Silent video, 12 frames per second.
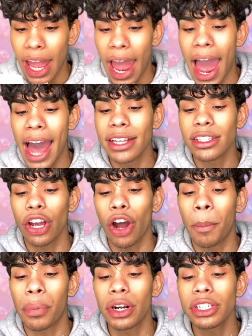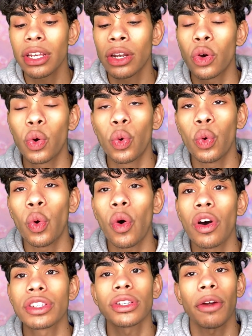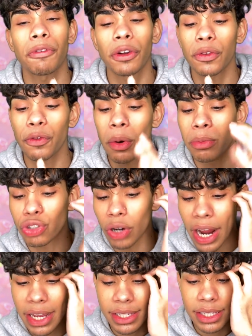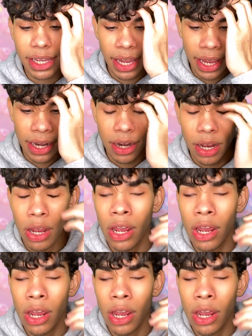As a person who suffers from dry skin,